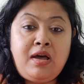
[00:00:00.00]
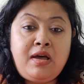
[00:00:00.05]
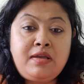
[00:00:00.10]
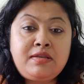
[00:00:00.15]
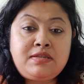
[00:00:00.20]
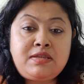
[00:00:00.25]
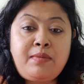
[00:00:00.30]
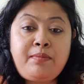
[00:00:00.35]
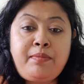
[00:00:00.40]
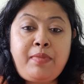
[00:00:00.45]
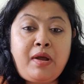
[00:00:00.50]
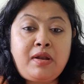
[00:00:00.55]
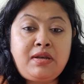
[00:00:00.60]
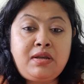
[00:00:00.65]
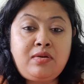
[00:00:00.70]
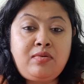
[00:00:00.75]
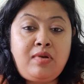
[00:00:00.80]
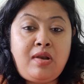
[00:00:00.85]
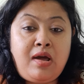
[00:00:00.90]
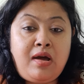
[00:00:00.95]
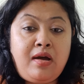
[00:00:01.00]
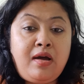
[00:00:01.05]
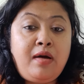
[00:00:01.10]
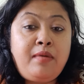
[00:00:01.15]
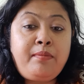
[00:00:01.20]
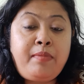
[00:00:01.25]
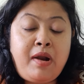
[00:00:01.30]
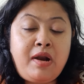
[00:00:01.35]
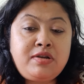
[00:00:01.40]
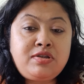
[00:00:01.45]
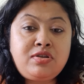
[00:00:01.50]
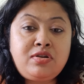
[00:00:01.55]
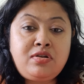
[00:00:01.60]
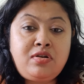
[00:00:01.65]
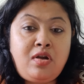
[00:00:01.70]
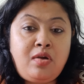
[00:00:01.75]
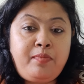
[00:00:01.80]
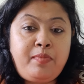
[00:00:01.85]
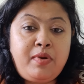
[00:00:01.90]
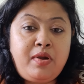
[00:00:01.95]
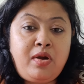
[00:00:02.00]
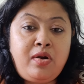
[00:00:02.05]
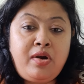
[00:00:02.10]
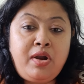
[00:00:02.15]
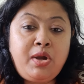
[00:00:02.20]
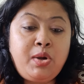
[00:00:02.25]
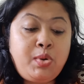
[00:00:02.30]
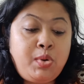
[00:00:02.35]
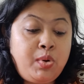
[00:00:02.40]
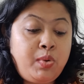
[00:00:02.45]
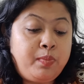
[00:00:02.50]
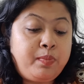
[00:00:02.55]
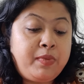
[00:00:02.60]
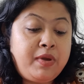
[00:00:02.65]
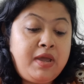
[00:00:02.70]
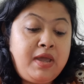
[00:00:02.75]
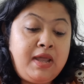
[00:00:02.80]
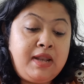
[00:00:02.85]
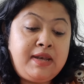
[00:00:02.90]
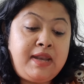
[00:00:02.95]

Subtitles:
some particular person or a group.